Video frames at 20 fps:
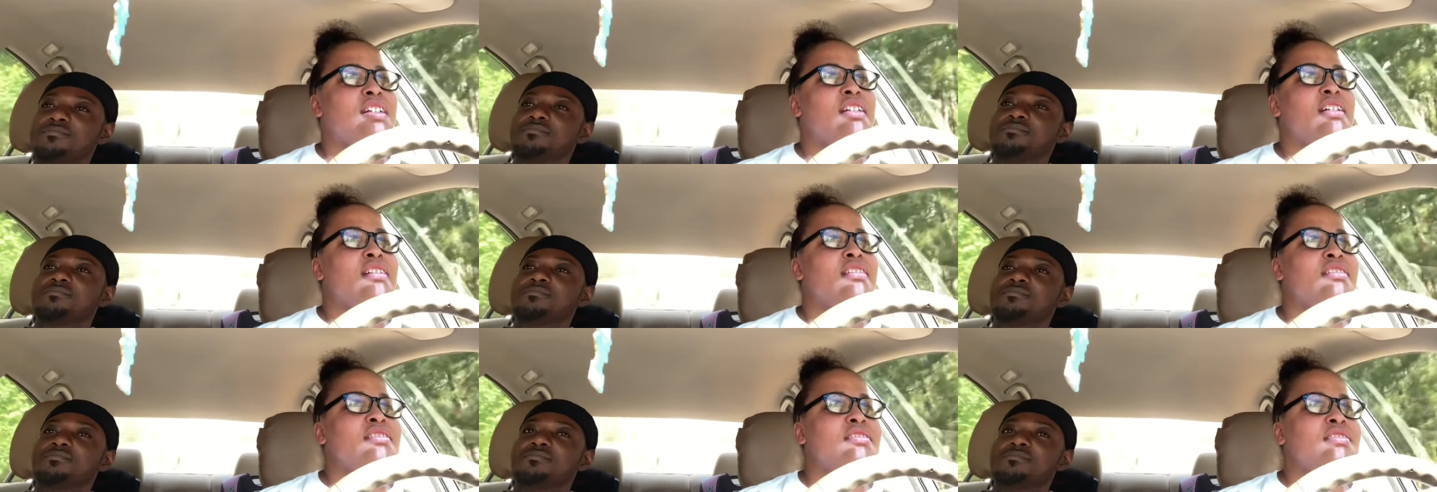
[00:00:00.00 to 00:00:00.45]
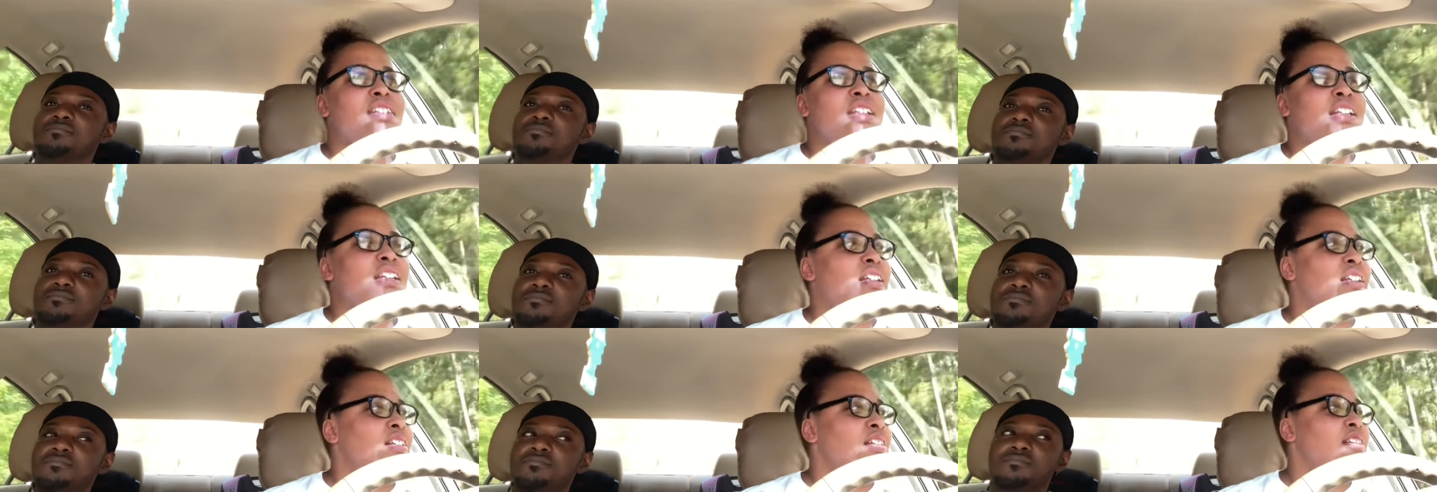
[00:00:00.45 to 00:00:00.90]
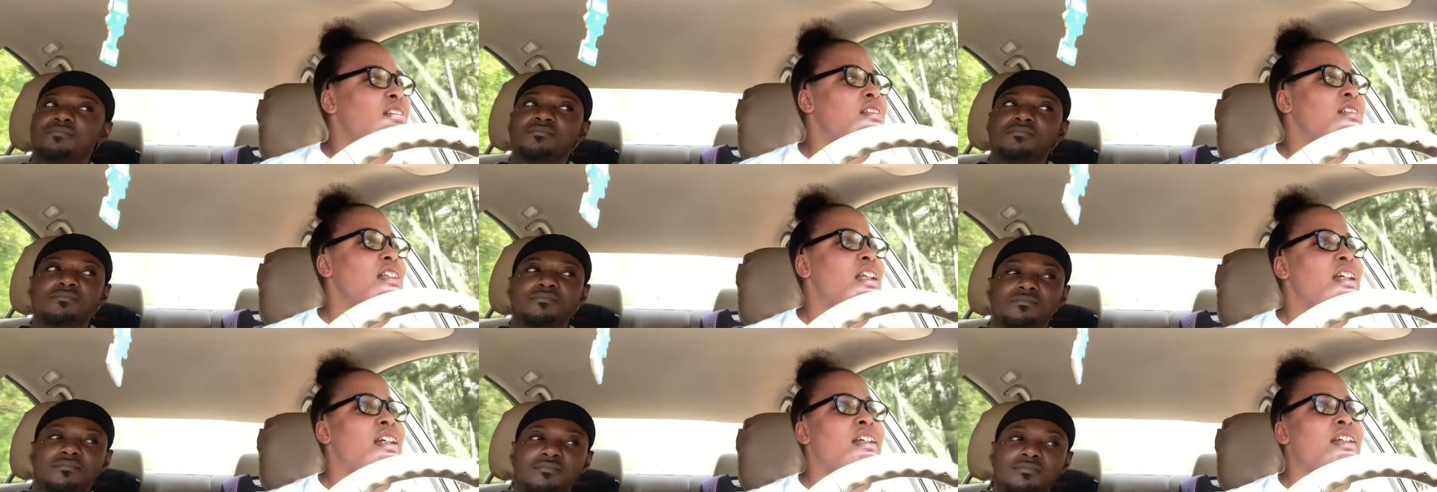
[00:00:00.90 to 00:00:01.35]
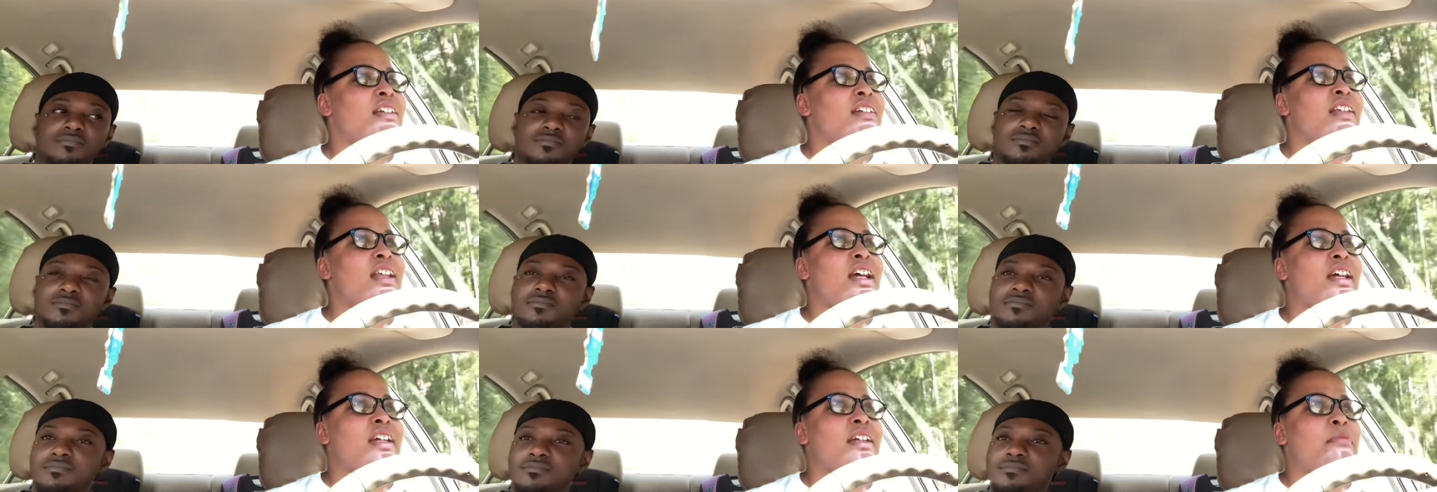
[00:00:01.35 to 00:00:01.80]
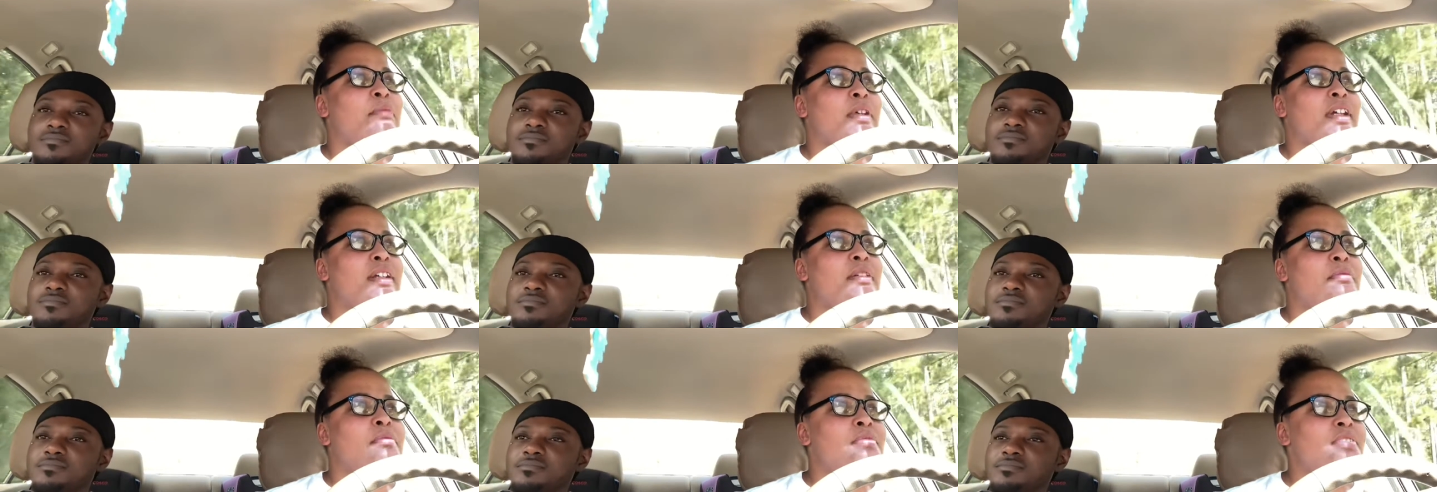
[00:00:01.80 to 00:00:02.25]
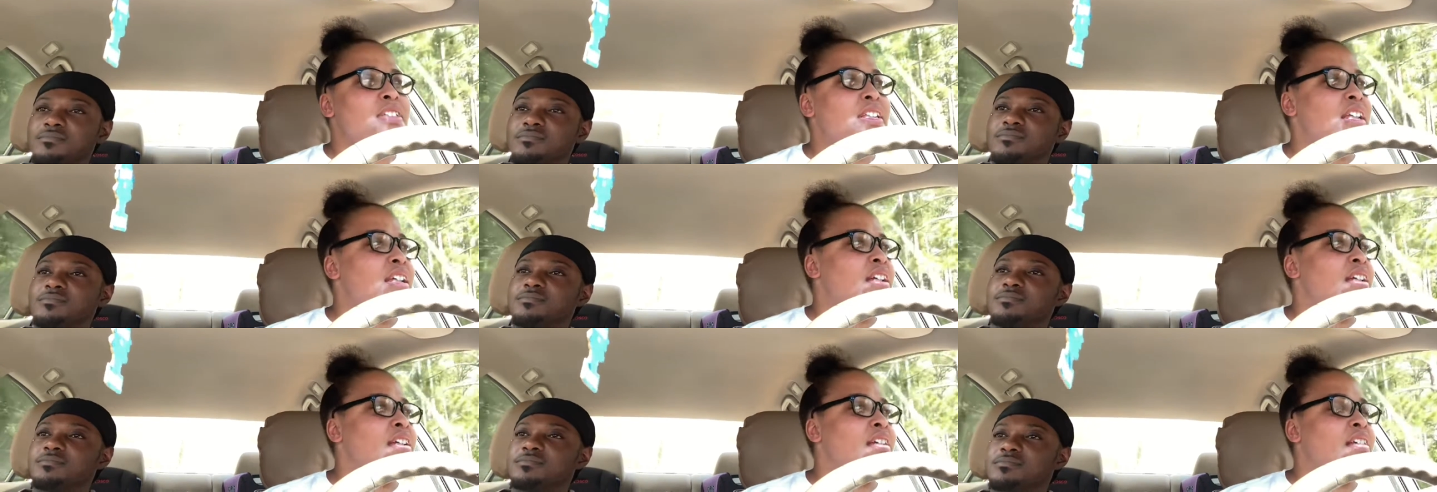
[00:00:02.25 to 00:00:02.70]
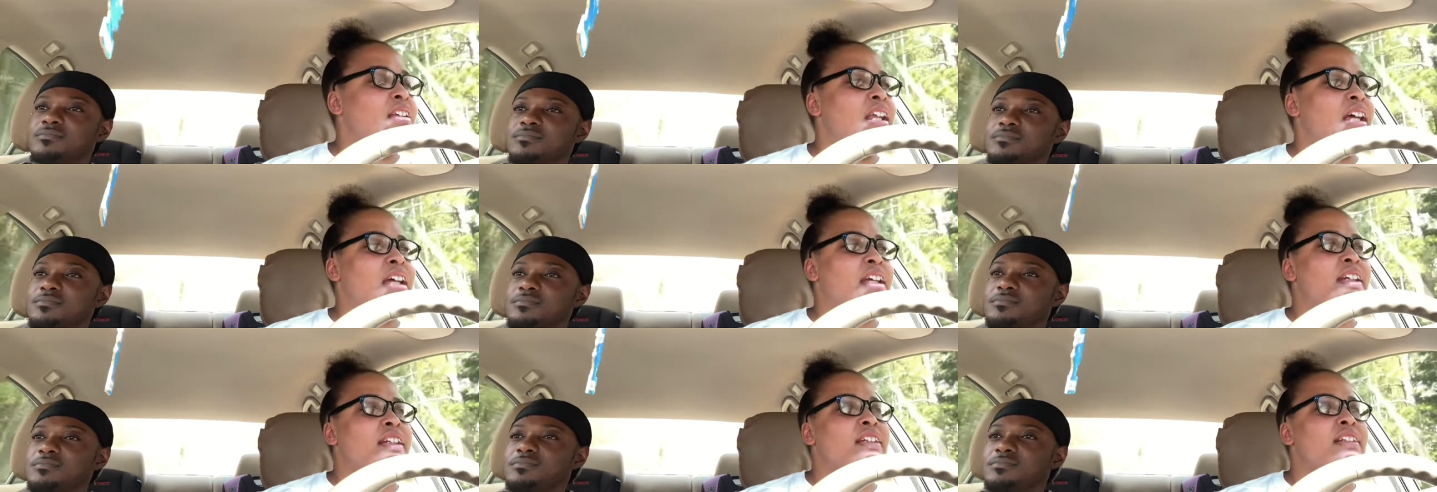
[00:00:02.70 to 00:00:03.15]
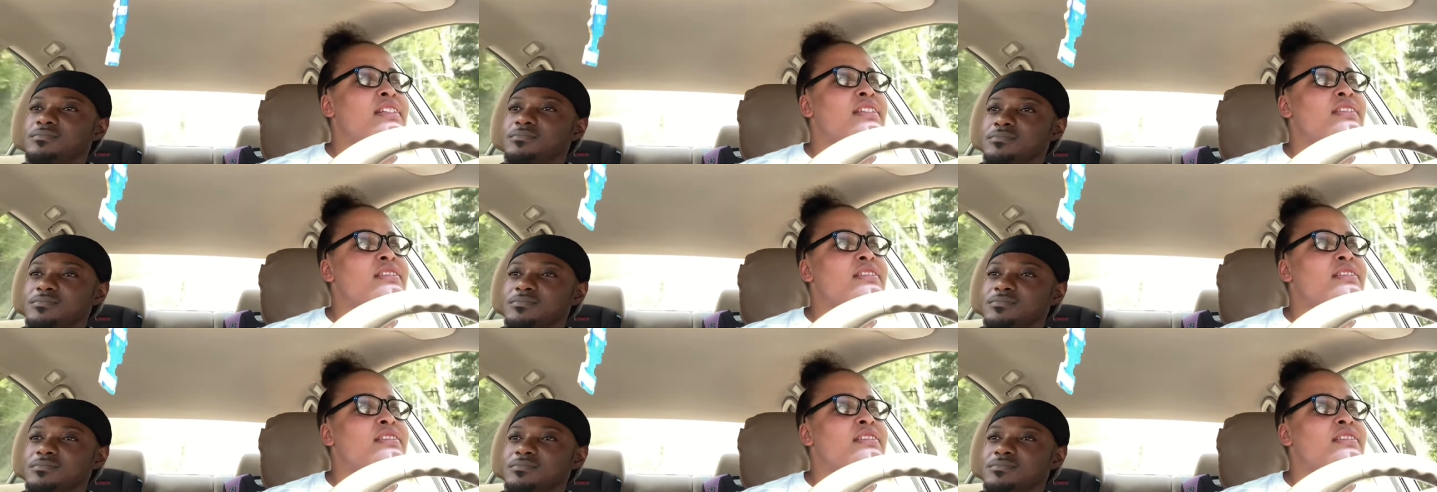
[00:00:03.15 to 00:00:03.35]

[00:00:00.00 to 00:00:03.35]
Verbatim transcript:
Speaker 1: Okay. Ooh, Kim, stay in your lane, baby. Stay in your lane.